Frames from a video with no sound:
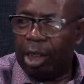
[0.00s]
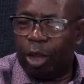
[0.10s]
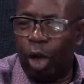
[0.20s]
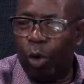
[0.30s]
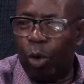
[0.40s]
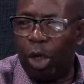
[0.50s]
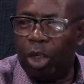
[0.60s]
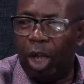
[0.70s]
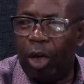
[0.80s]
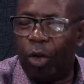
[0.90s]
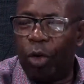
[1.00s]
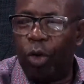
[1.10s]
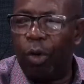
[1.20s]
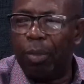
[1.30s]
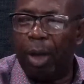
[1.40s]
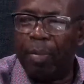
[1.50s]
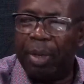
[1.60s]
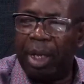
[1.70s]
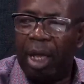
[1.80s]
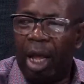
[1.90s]
Someone who
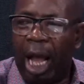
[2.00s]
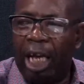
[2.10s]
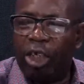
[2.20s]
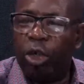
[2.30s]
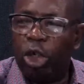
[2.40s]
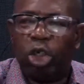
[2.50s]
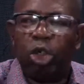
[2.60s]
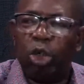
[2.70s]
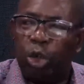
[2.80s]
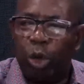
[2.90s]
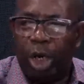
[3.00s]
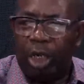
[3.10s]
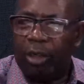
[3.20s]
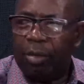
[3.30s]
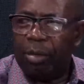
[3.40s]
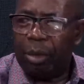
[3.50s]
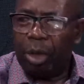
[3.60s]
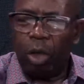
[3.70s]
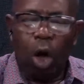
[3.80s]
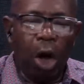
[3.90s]
maybe has no children,
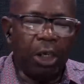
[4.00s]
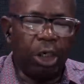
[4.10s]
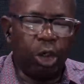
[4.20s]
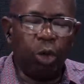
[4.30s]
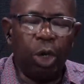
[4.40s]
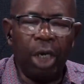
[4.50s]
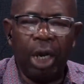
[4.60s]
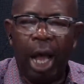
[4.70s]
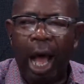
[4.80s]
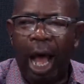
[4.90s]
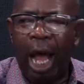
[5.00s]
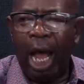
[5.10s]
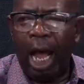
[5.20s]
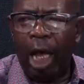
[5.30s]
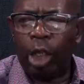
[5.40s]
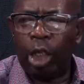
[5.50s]
or his children are